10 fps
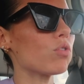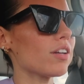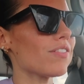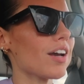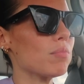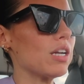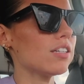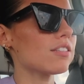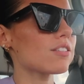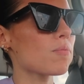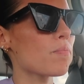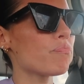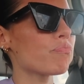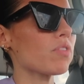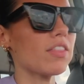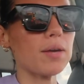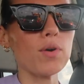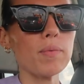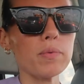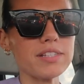45 minutes, and the
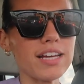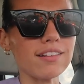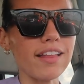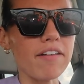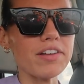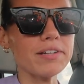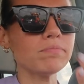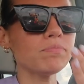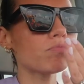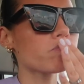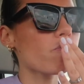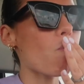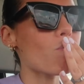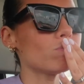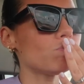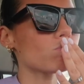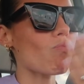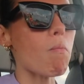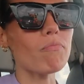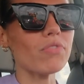appointment was at 11.
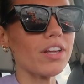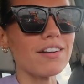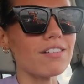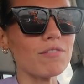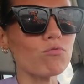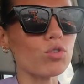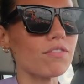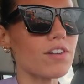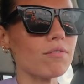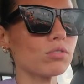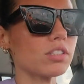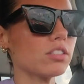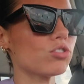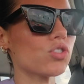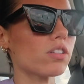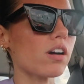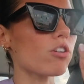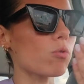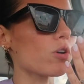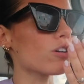And then at 11:45, I was like, it's just not
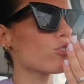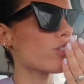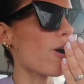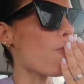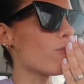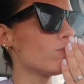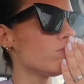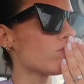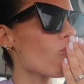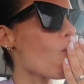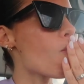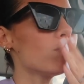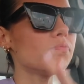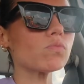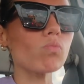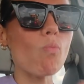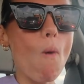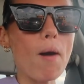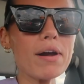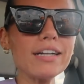gonna work. So
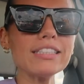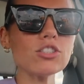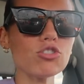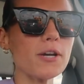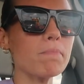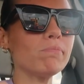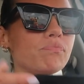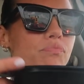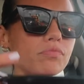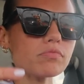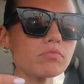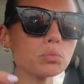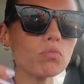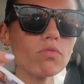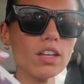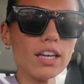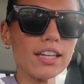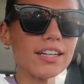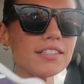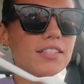I'm headed to the gym,
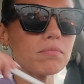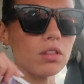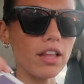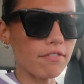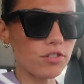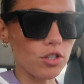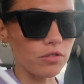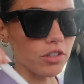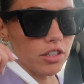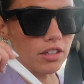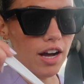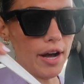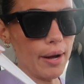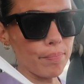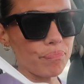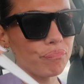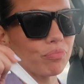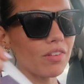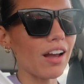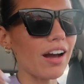eating some leftover. I
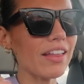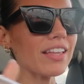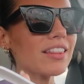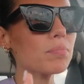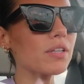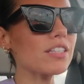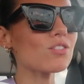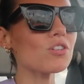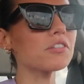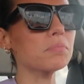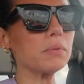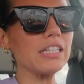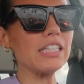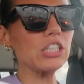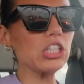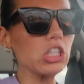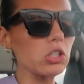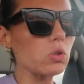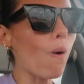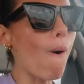think the place is called
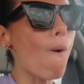PDQ,